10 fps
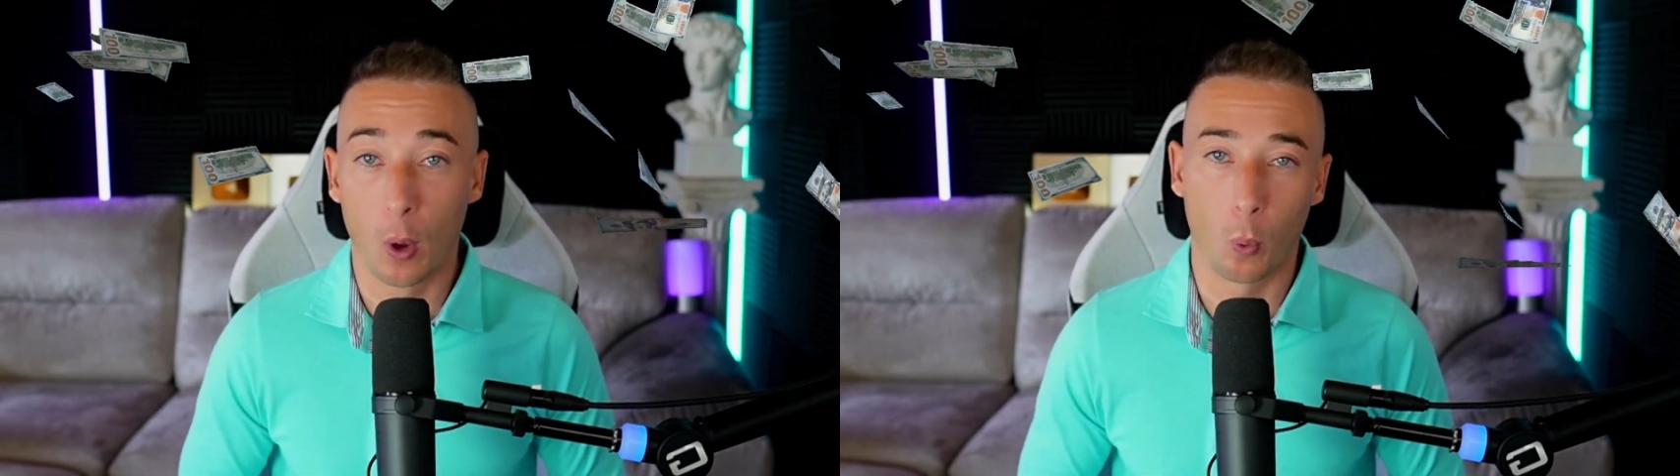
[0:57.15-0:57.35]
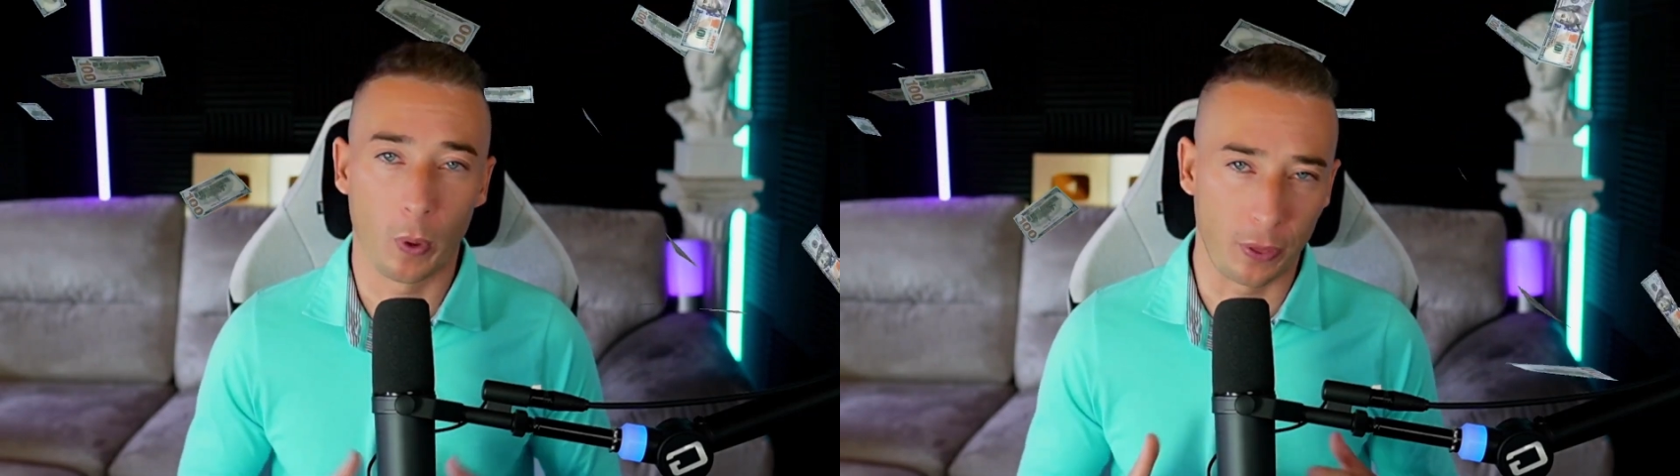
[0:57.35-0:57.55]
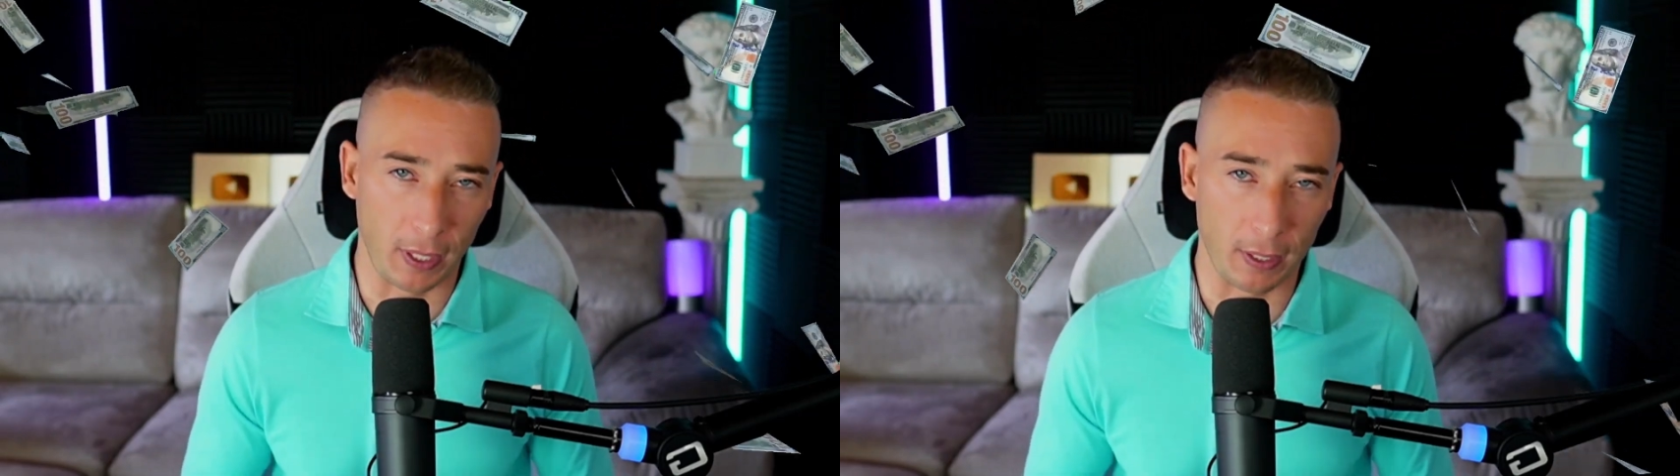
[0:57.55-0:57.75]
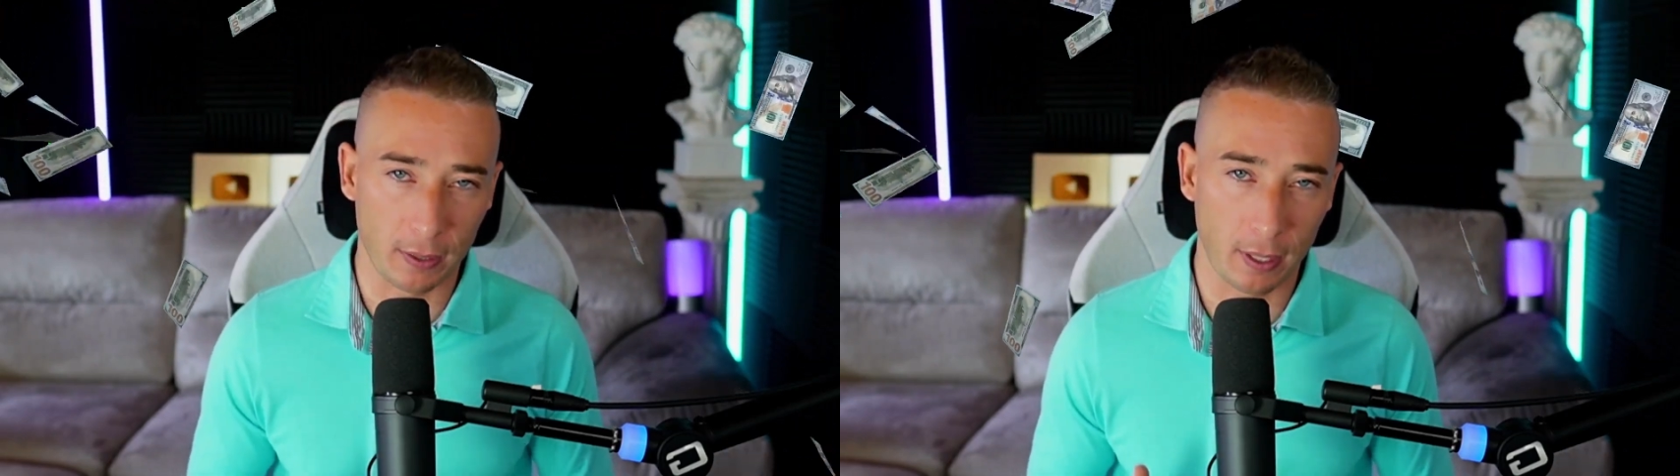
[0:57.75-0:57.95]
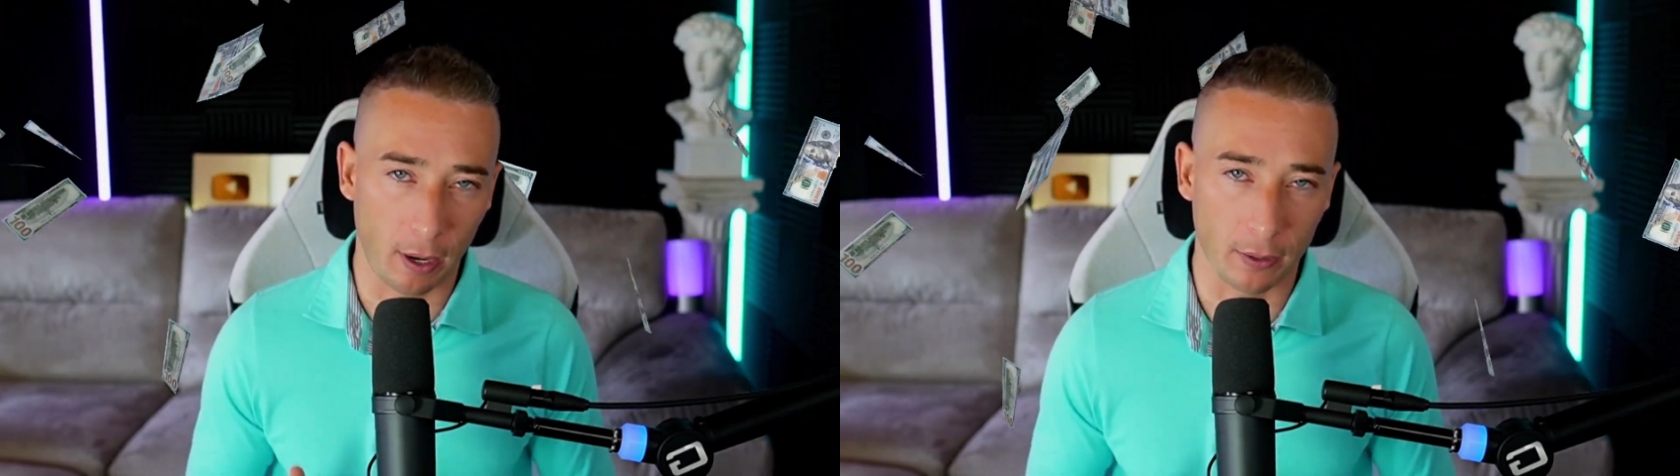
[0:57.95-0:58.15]
with these
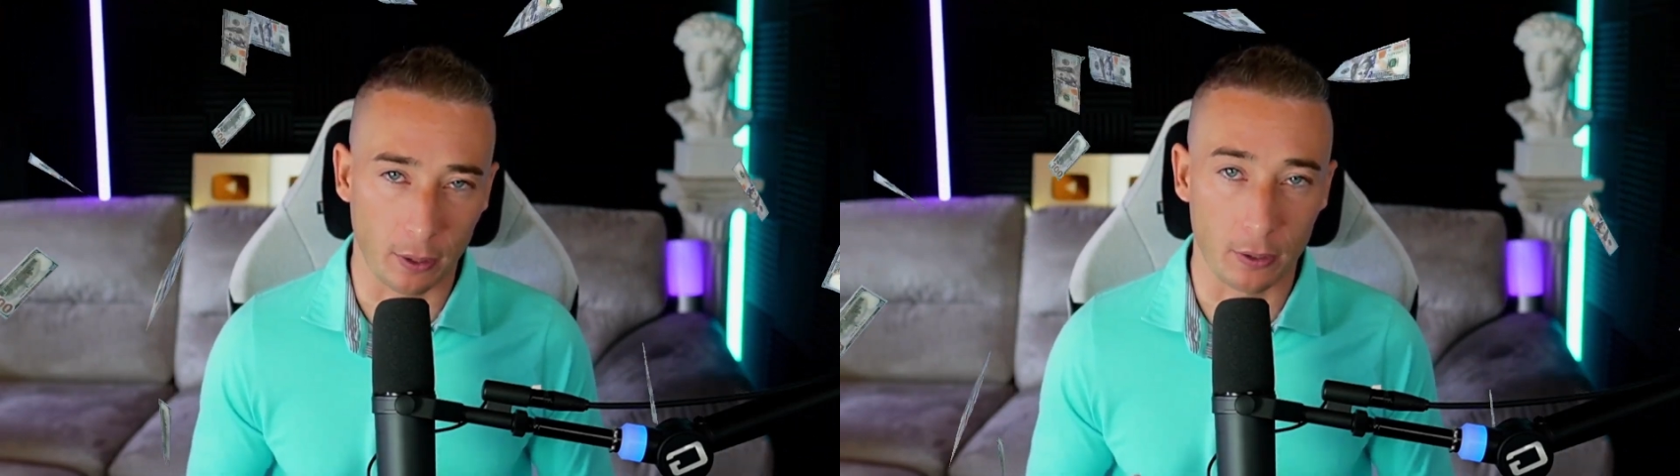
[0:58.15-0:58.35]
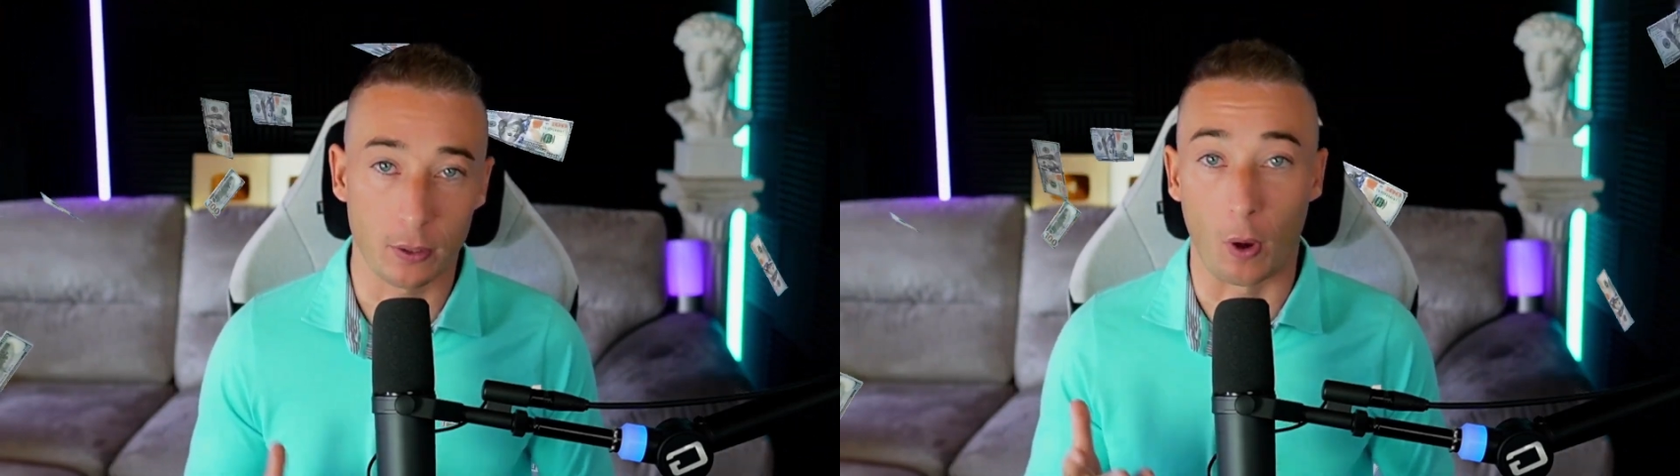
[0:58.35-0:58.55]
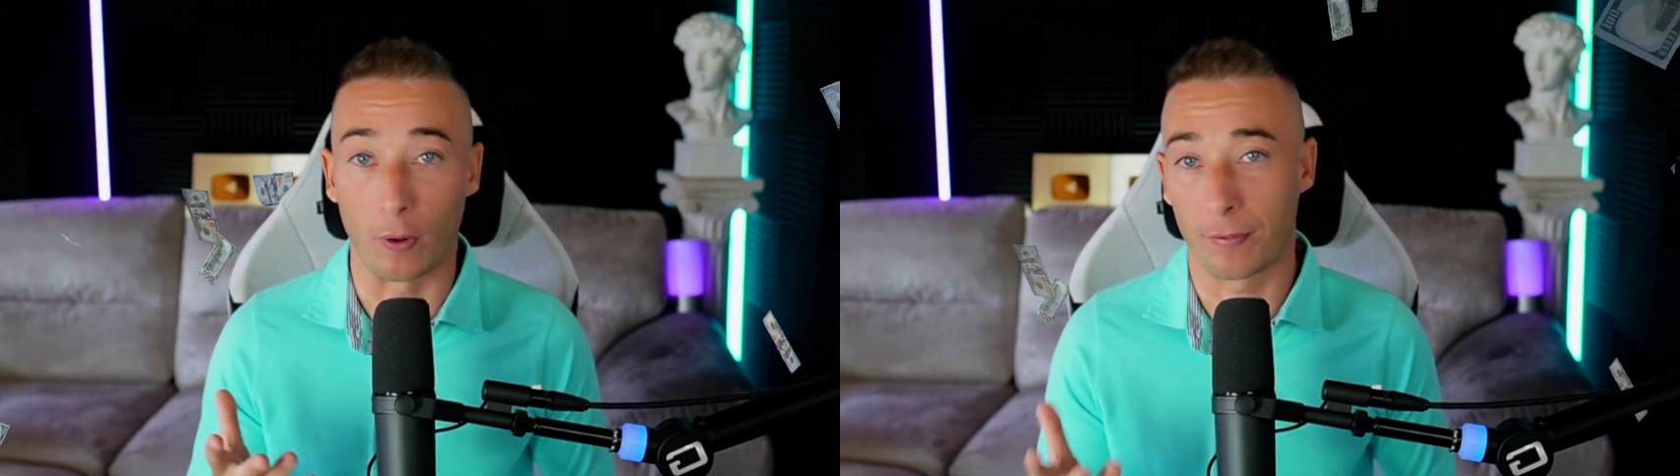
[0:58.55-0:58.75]
characters on